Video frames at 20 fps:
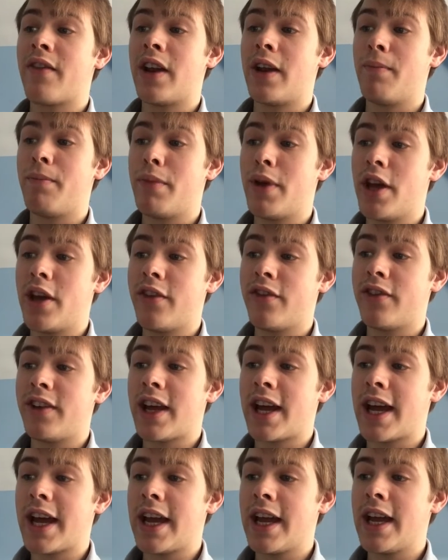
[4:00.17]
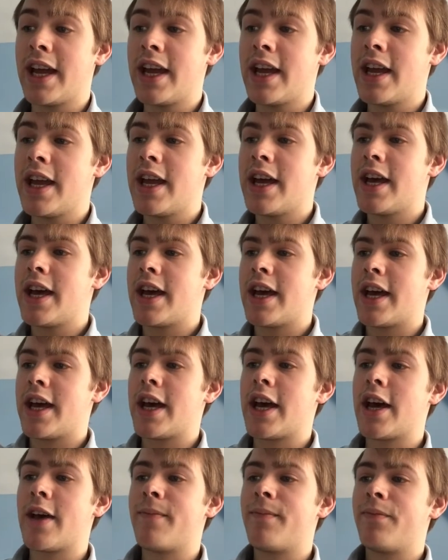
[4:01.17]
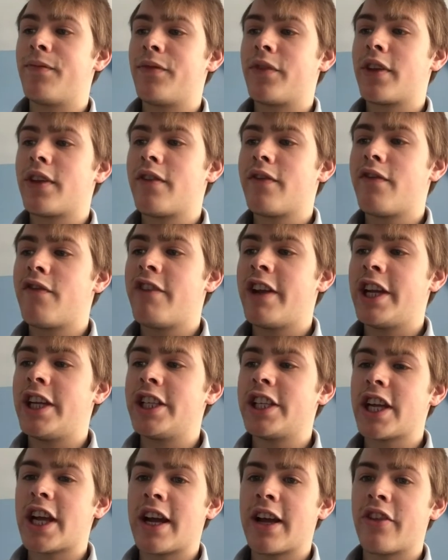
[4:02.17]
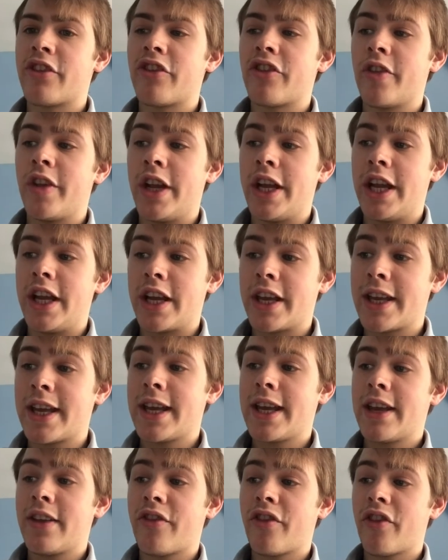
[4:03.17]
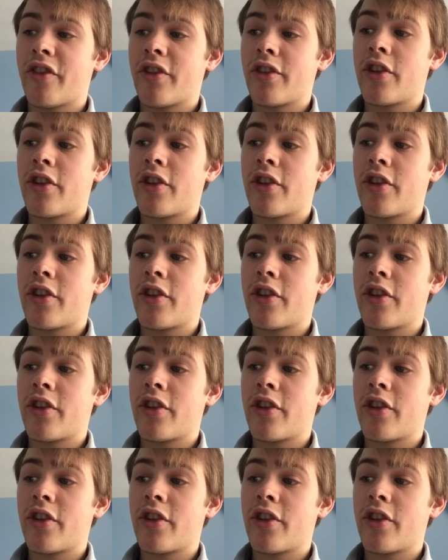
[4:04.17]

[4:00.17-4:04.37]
a birthday. Finch and Selena kissed.